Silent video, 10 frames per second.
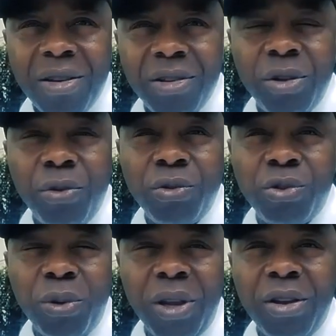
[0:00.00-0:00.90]

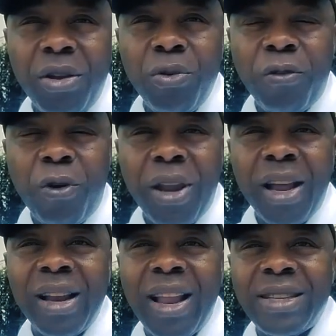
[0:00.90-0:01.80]
during the Youth
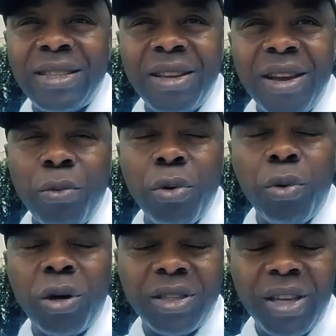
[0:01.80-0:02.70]
Connect last year, we
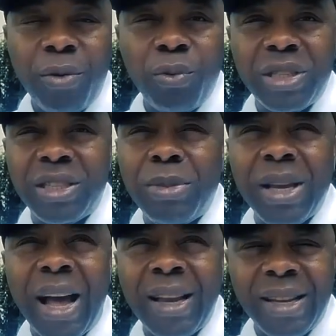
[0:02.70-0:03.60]
was here with Jimmy
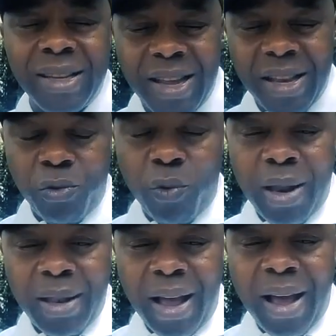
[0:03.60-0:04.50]
Gatete in
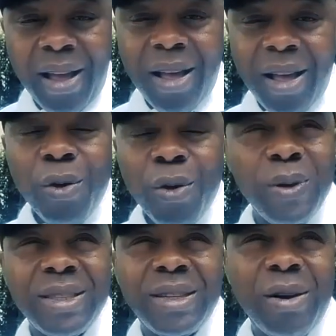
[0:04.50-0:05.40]
Rwanda, who
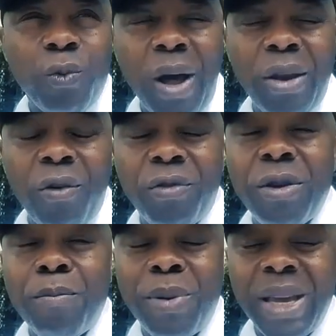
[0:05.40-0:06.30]
is one of
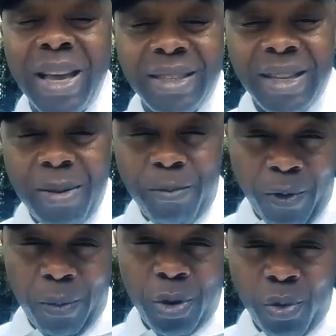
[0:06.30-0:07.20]
the biggest names
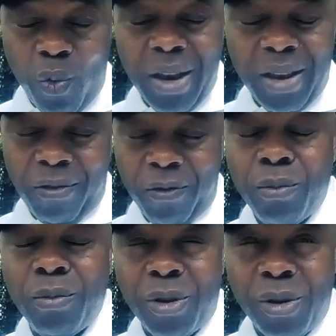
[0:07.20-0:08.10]
from the Rwanda
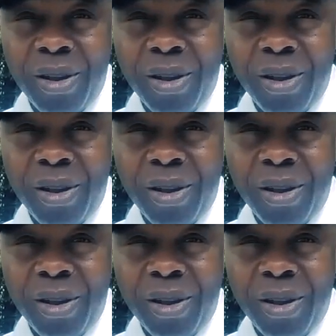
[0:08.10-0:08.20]
football.